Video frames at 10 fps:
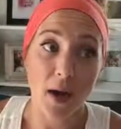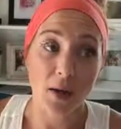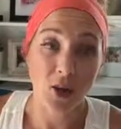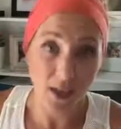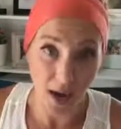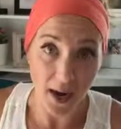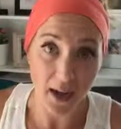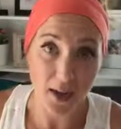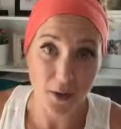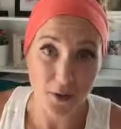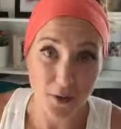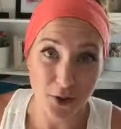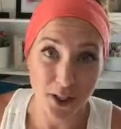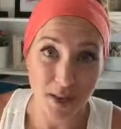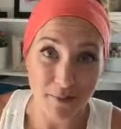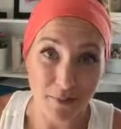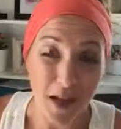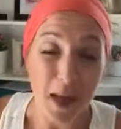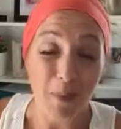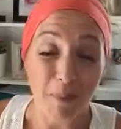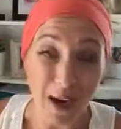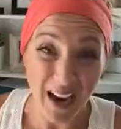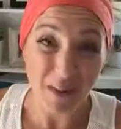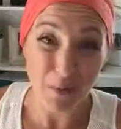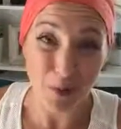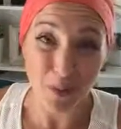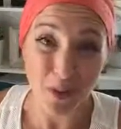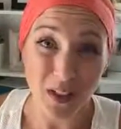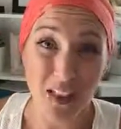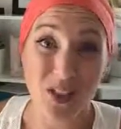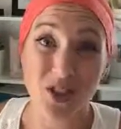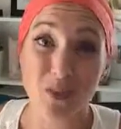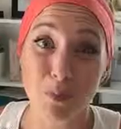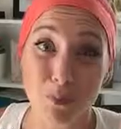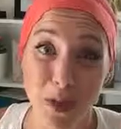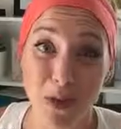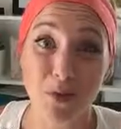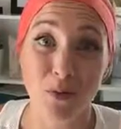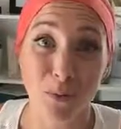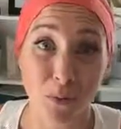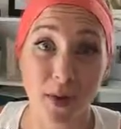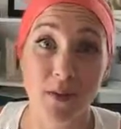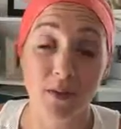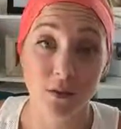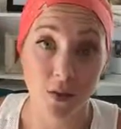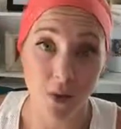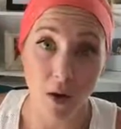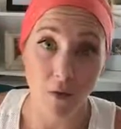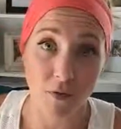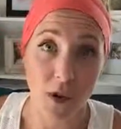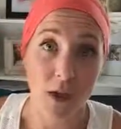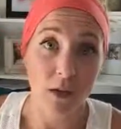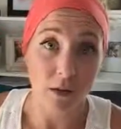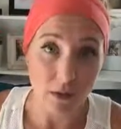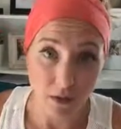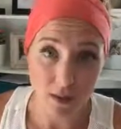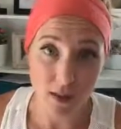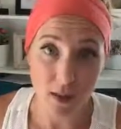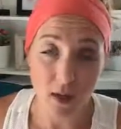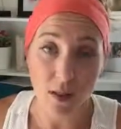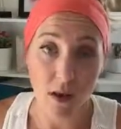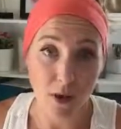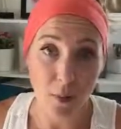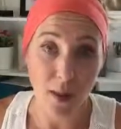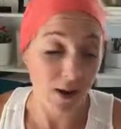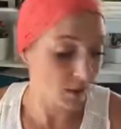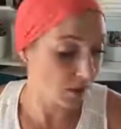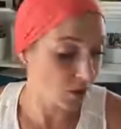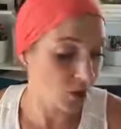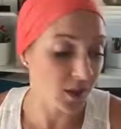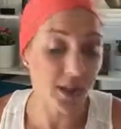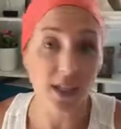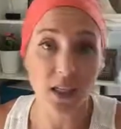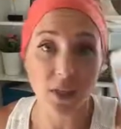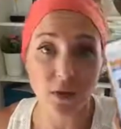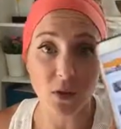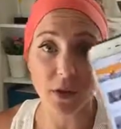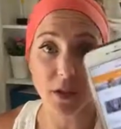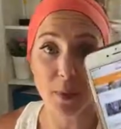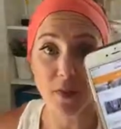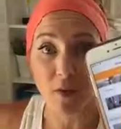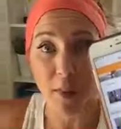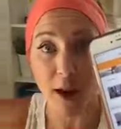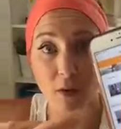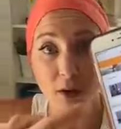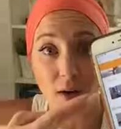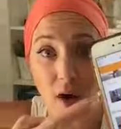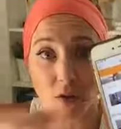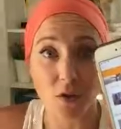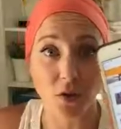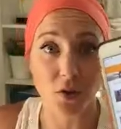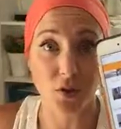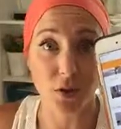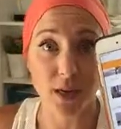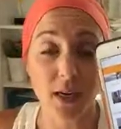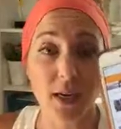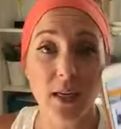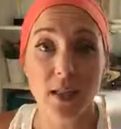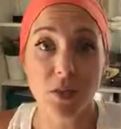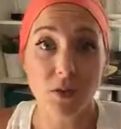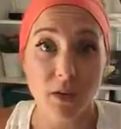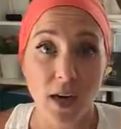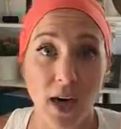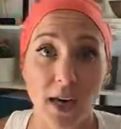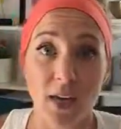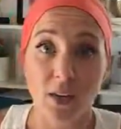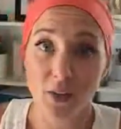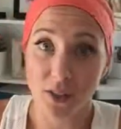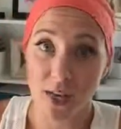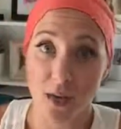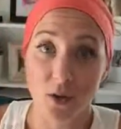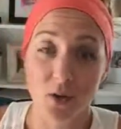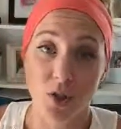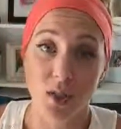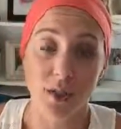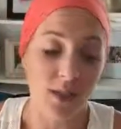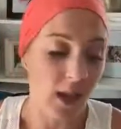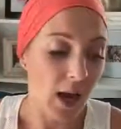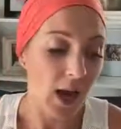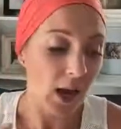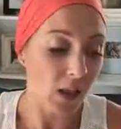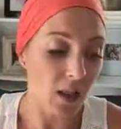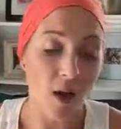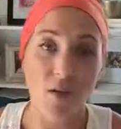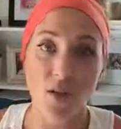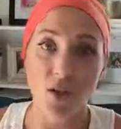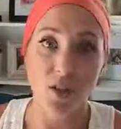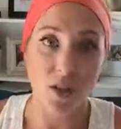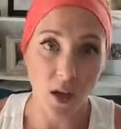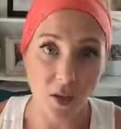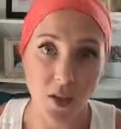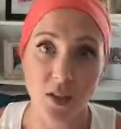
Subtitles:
she kind of knows her shit. But more importantly, she's been through the process herself, losing the 100 pounds. So she's going to give you a little bit of background of her story so you can kind of understand who she is. I love that she's got the